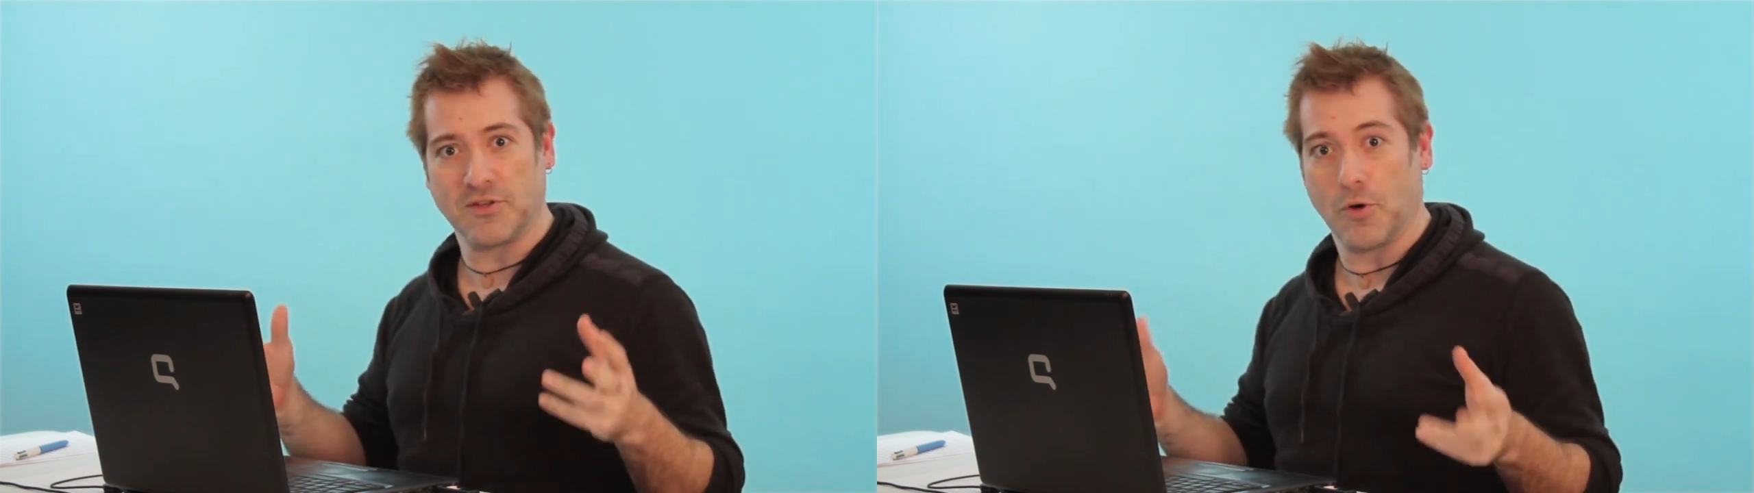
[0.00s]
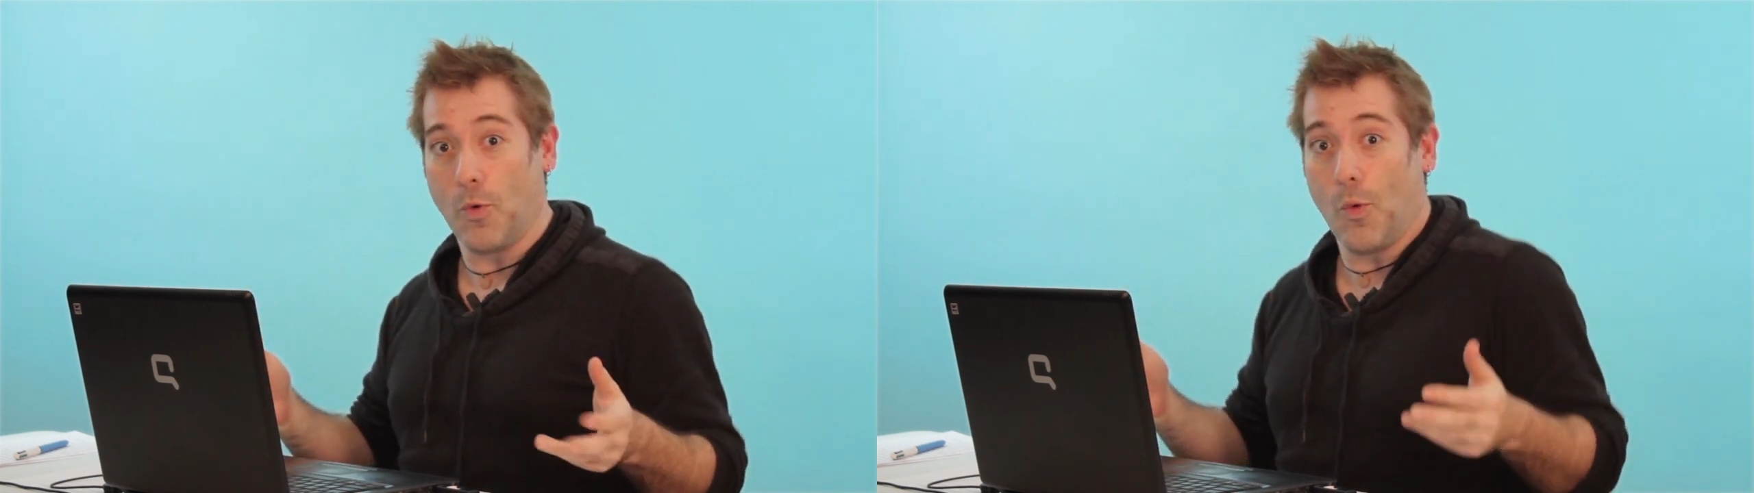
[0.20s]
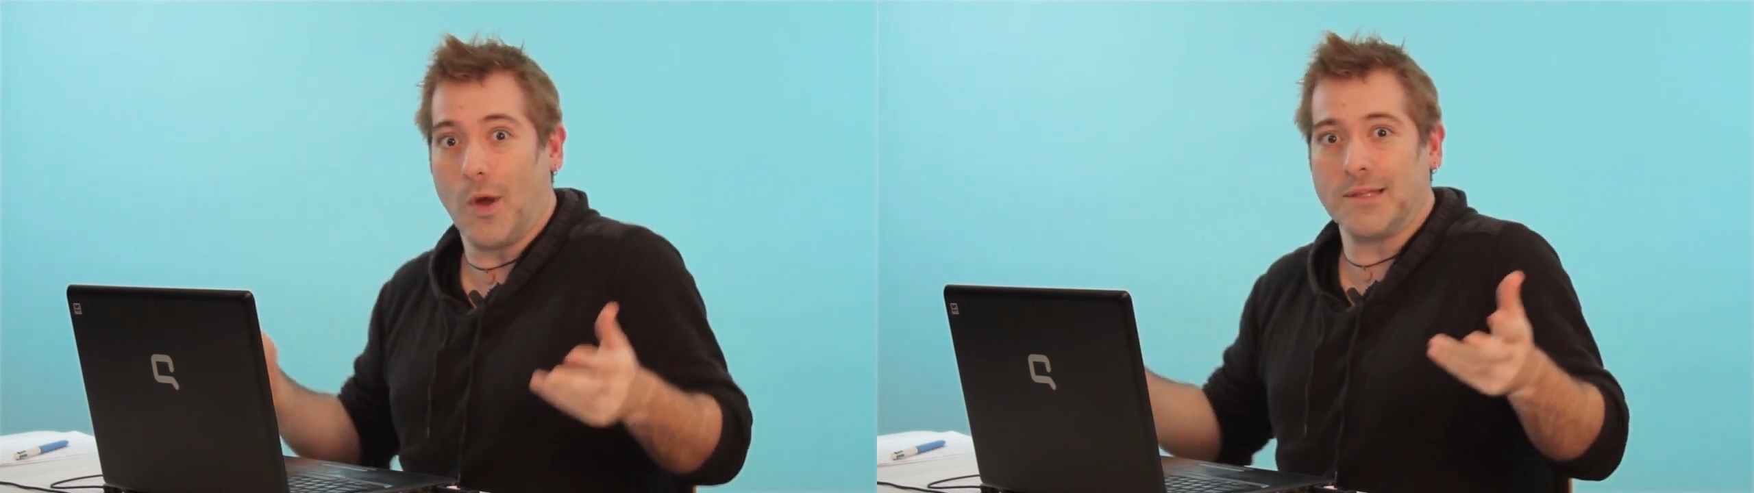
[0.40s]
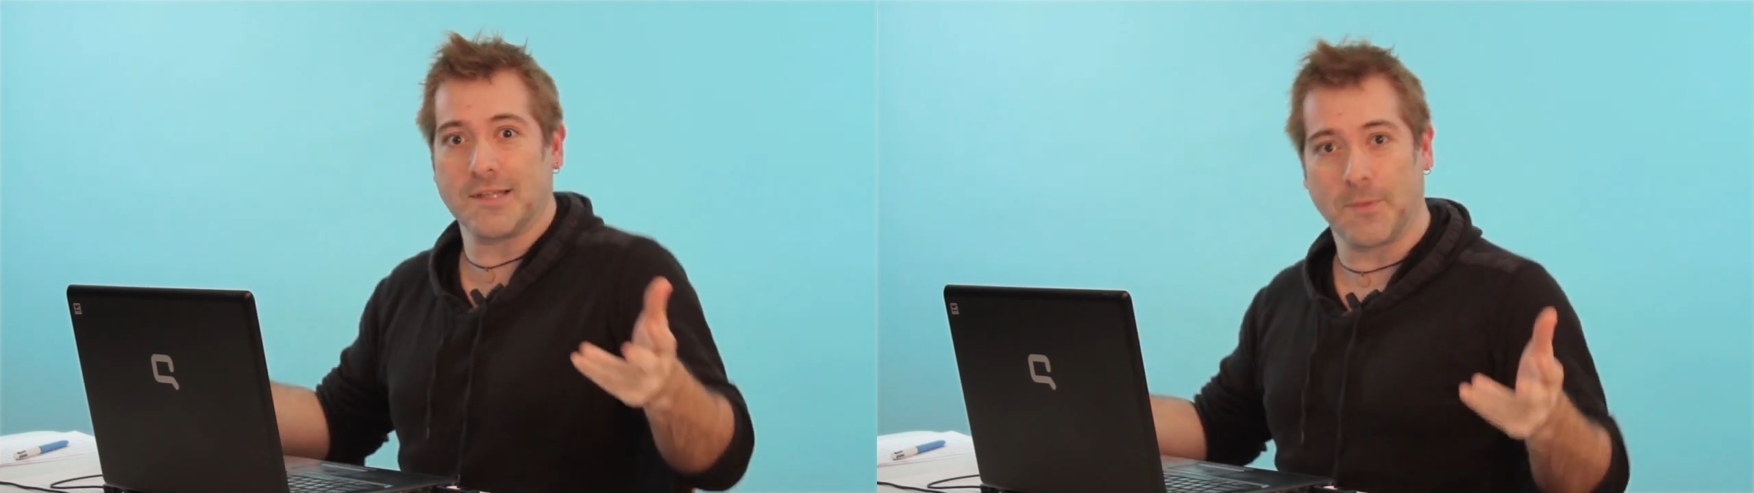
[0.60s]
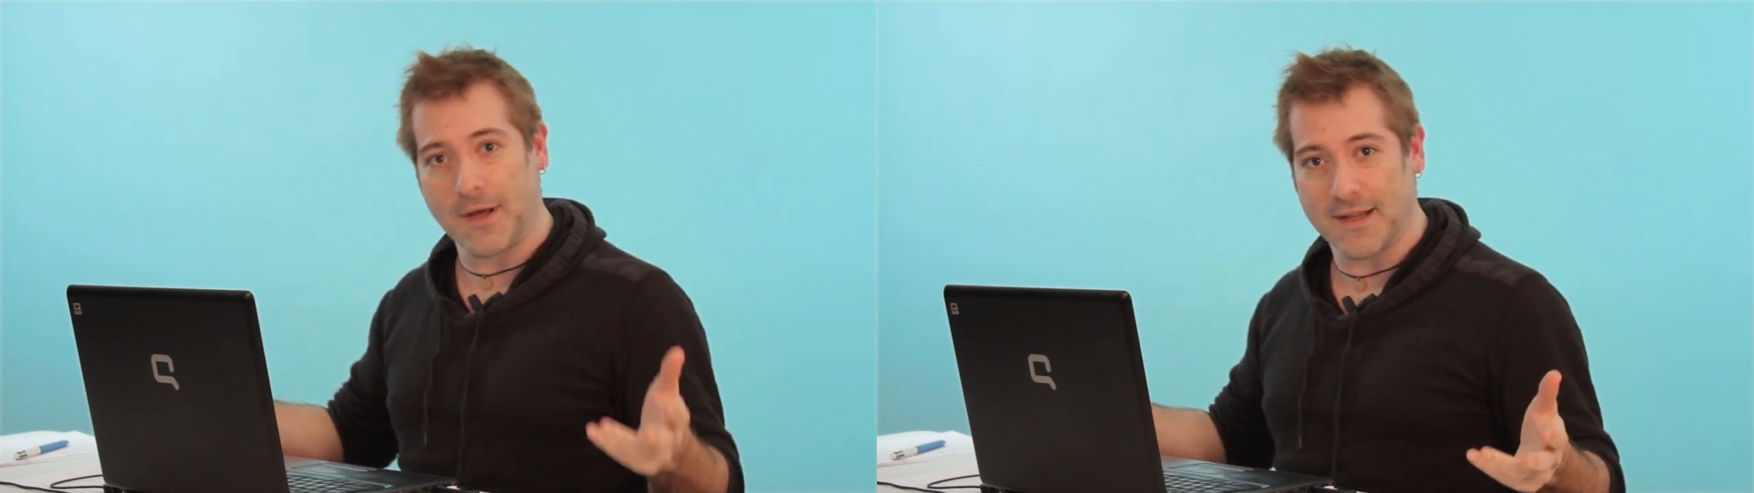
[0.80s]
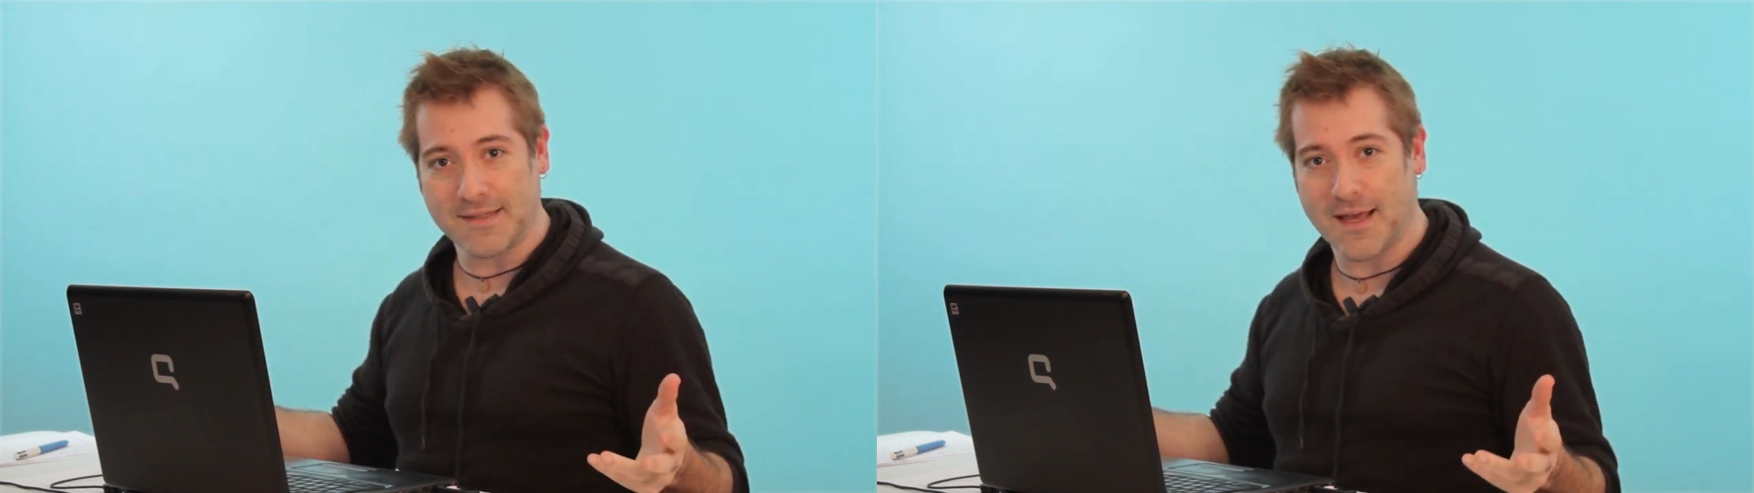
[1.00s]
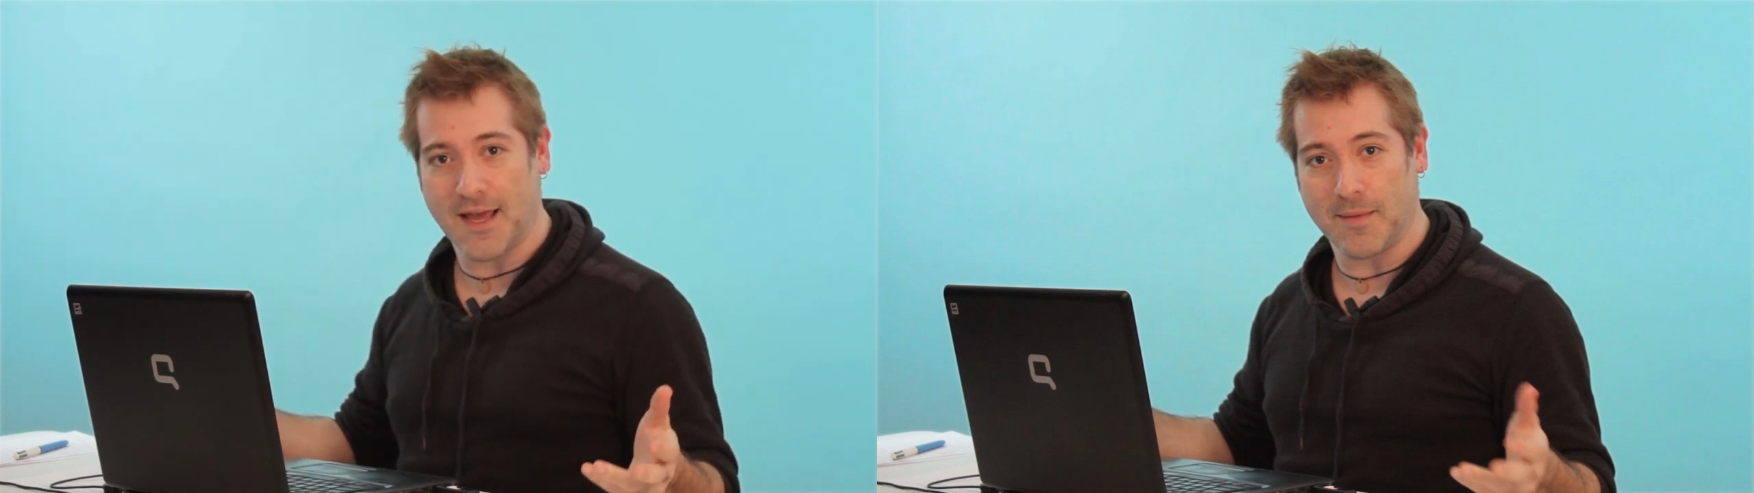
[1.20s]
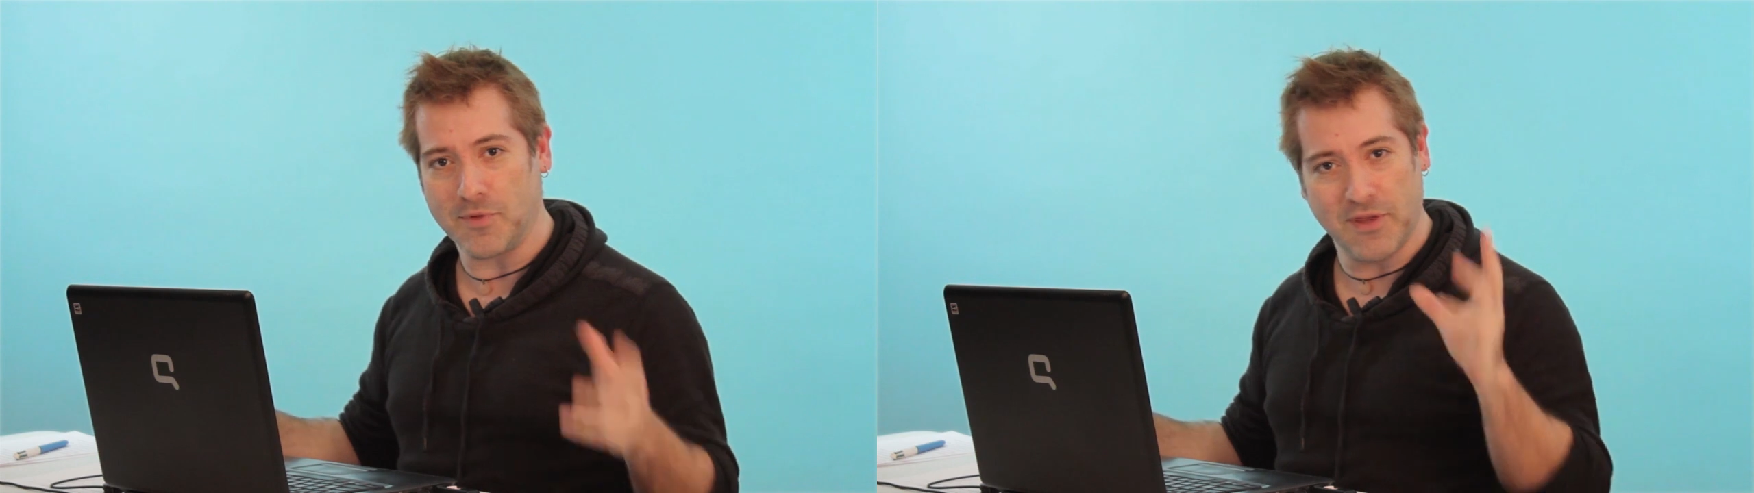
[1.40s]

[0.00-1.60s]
So once upon a time,